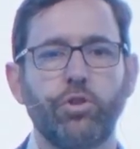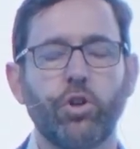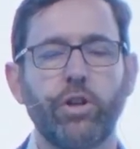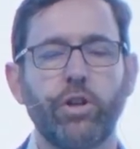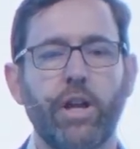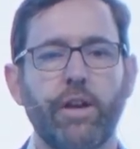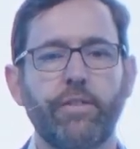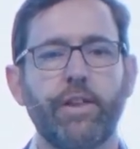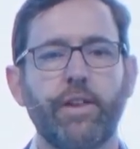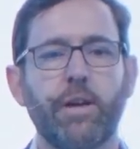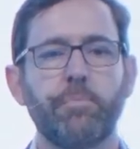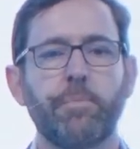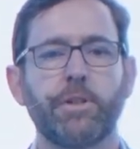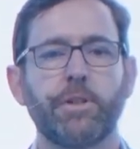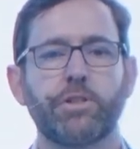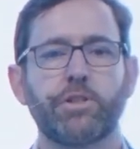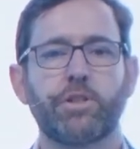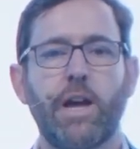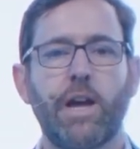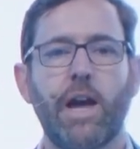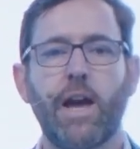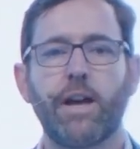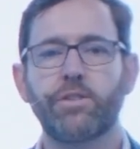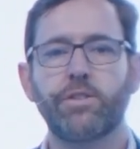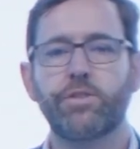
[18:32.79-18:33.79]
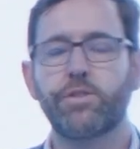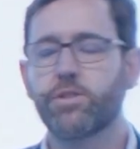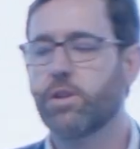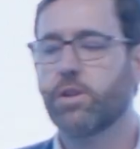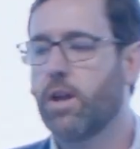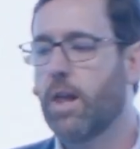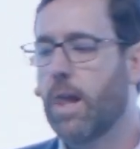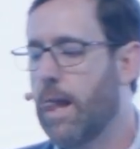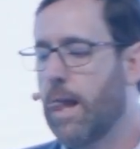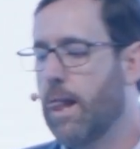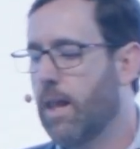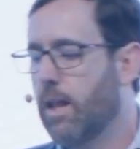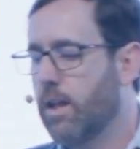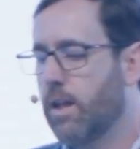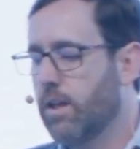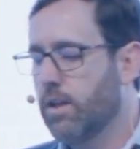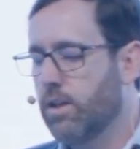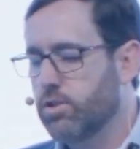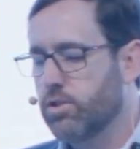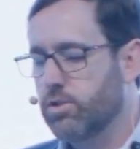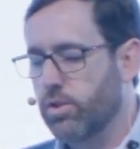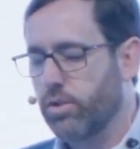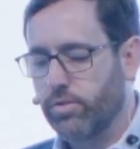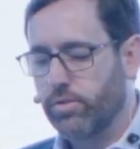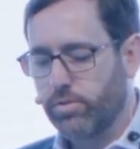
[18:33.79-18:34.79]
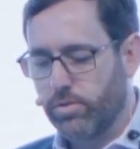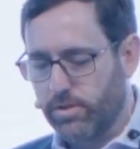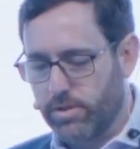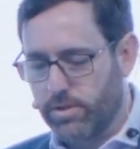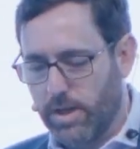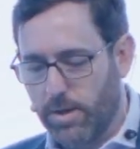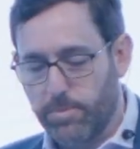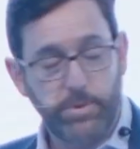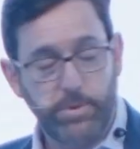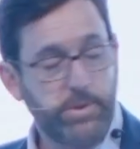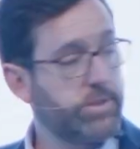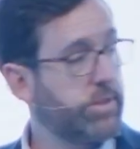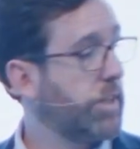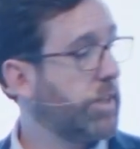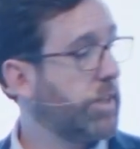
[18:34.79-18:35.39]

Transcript: don't have that much cash. So companies like